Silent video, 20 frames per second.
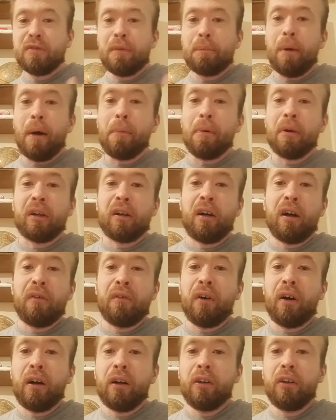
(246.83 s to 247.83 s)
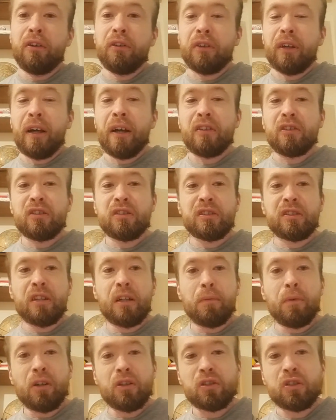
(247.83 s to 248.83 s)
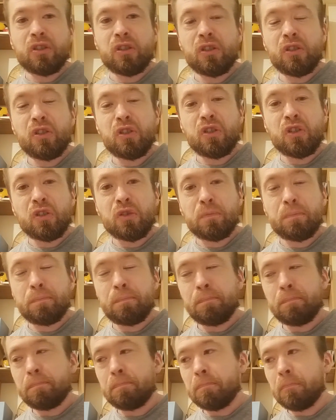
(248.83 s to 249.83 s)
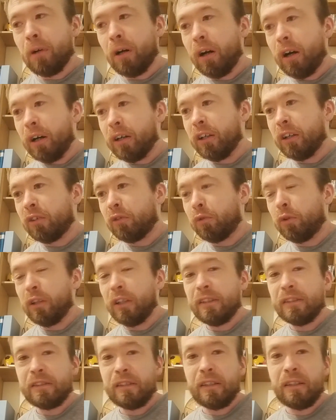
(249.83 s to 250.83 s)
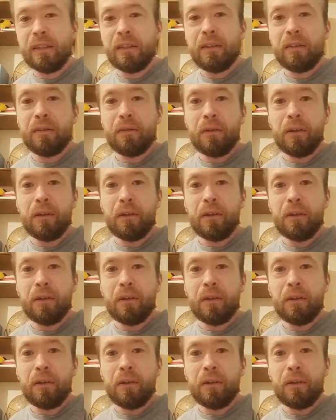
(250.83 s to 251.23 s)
the Republic of Ireland had so much higher quality.